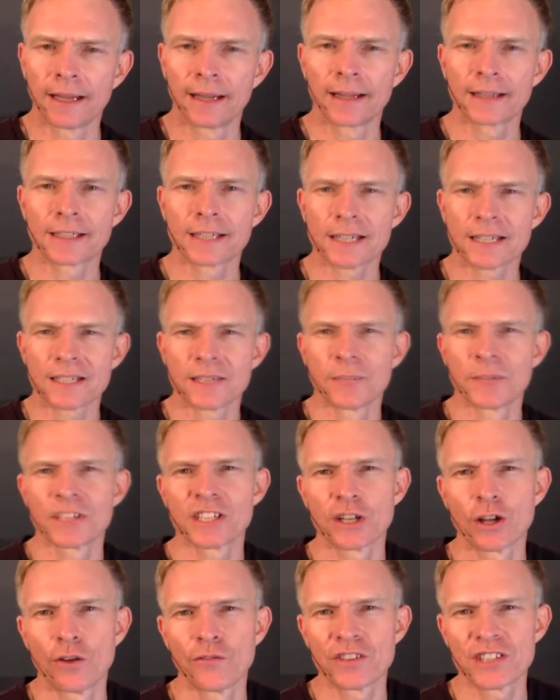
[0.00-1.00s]
Chester
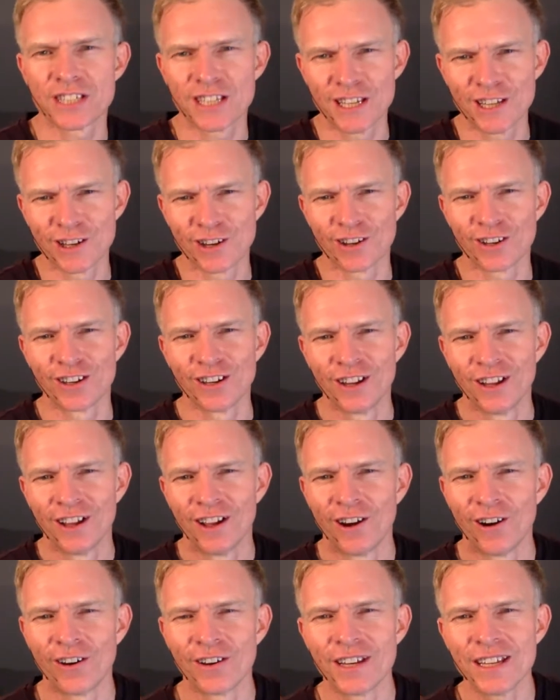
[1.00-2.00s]
Missing, obviously on
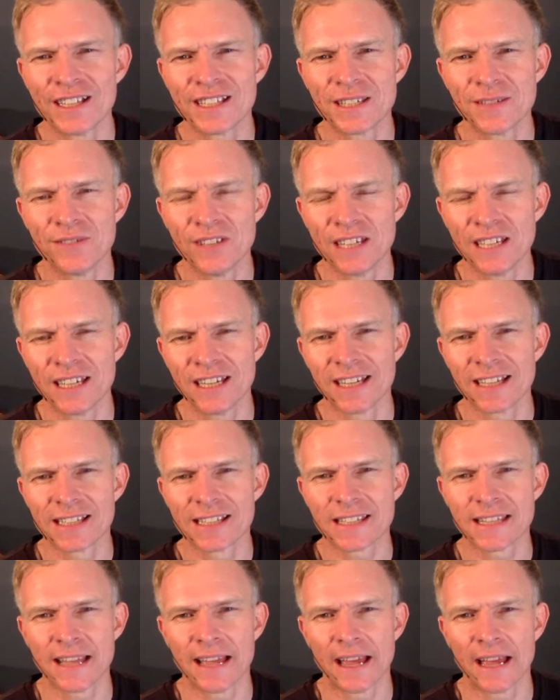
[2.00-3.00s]
ETV and
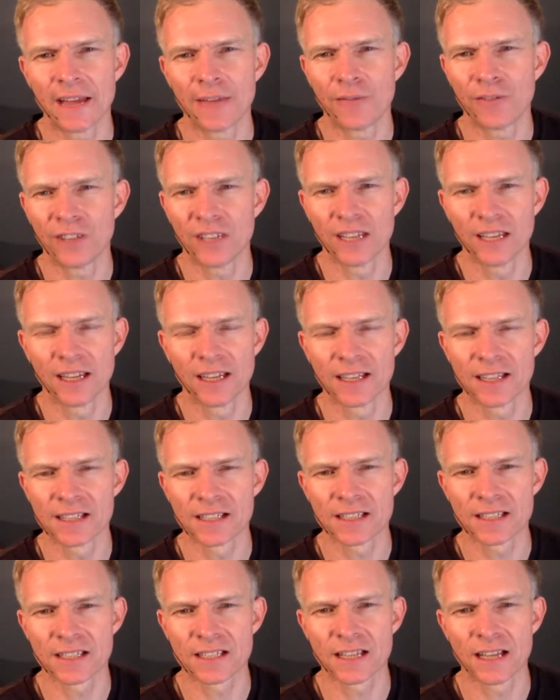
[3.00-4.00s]
ENCA for
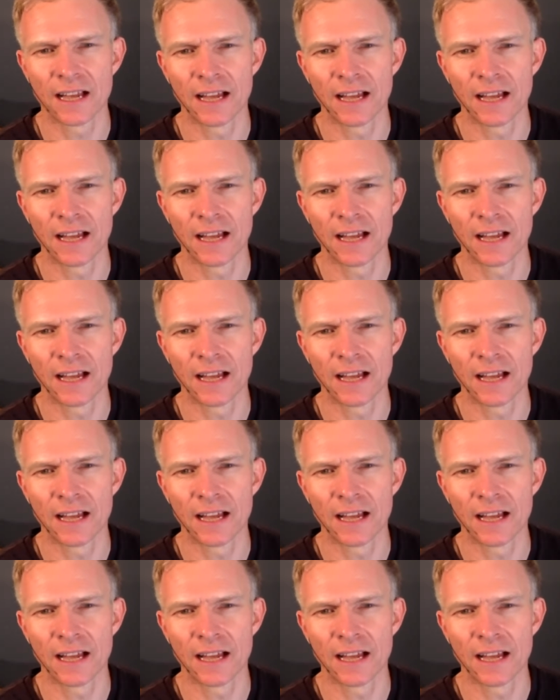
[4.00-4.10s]
years.